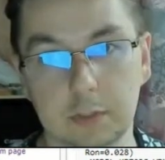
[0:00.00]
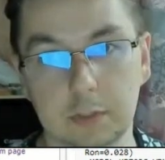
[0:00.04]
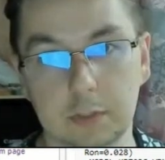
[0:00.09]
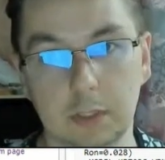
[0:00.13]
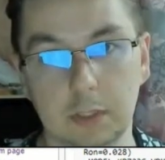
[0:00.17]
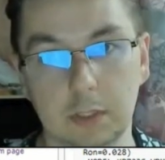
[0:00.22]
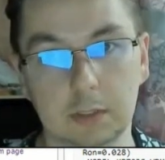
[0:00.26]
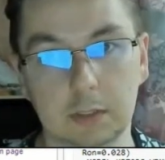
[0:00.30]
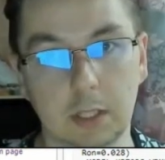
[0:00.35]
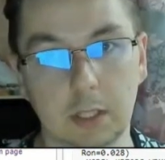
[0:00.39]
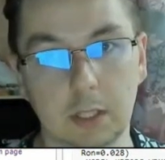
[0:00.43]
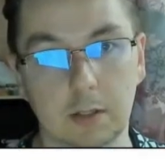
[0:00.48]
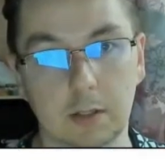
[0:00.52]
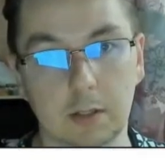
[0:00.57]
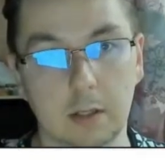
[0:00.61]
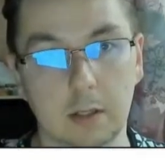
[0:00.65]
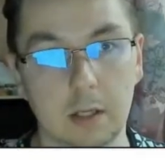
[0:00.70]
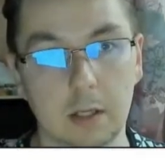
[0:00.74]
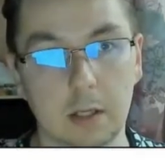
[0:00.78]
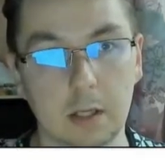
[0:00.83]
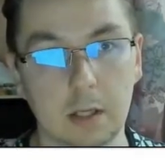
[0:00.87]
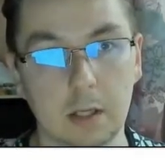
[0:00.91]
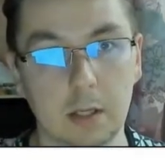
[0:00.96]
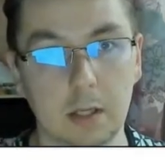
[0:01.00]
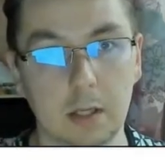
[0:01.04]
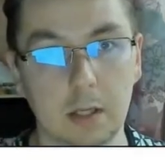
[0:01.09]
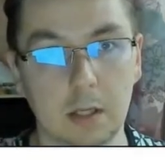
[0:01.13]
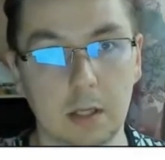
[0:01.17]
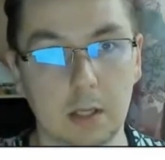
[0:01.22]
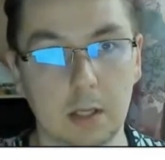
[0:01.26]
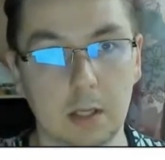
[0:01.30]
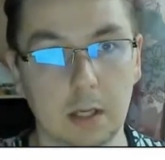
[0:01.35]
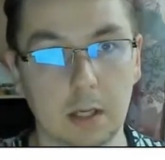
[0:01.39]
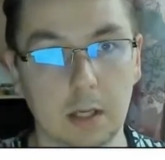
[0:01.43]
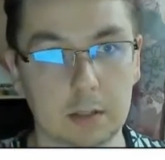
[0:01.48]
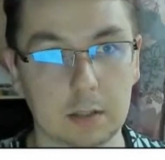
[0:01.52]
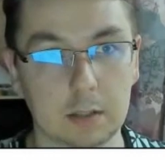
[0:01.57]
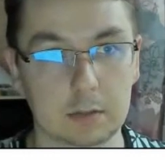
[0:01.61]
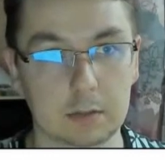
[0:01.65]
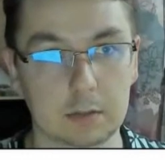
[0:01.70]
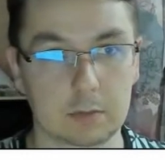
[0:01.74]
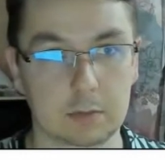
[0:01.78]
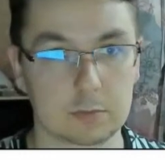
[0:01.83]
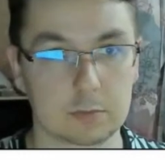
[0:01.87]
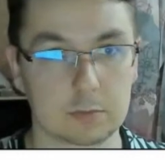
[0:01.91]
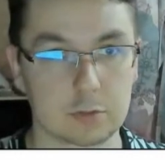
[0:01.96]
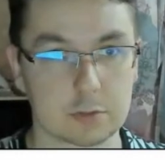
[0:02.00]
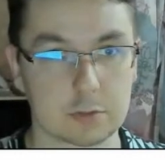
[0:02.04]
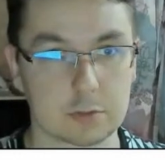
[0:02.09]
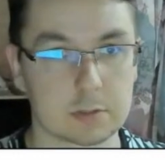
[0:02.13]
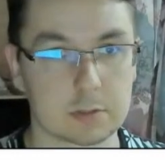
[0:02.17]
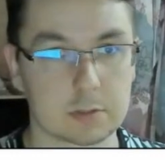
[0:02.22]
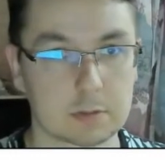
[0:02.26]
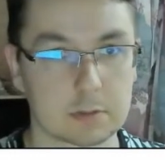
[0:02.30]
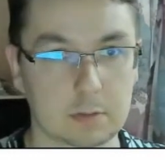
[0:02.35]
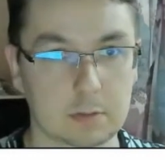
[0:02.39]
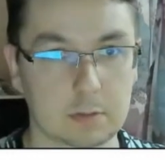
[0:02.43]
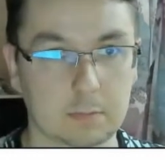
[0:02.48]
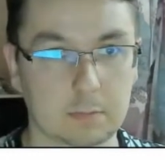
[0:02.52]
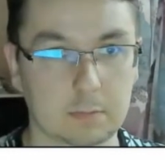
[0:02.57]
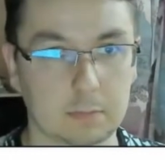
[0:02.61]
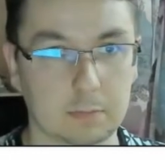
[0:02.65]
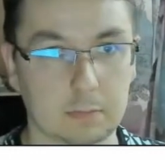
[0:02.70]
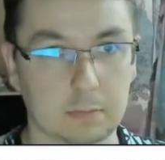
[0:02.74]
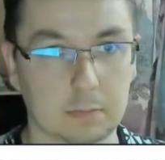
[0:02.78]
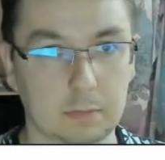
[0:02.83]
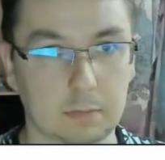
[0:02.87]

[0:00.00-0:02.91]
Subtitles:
that are, and you just